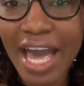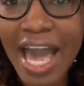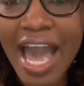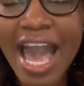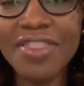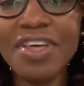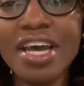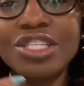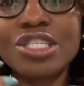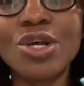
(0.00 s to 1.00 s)
And then
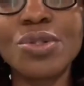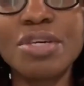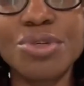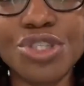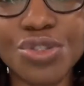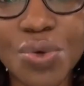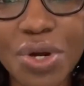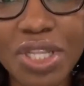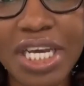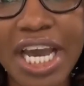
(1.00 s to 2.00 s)
slowly but surely,
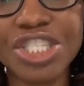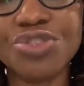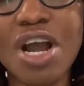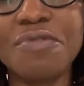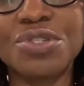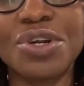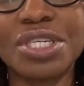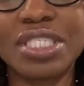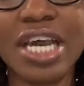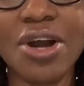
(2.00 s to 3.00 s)
as travel started to take
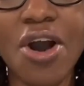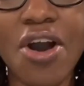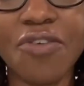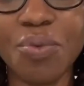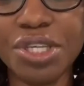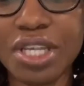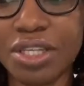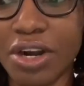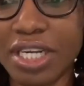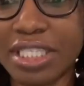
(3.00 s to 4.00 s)
off, we started
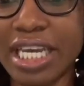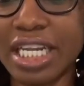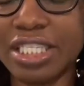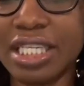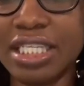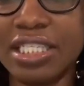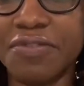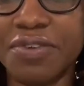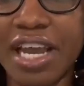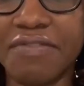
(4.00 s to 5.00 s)
to get into these different
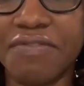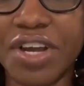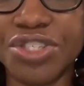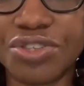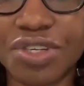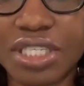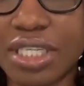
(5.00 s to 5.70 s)
adventuristic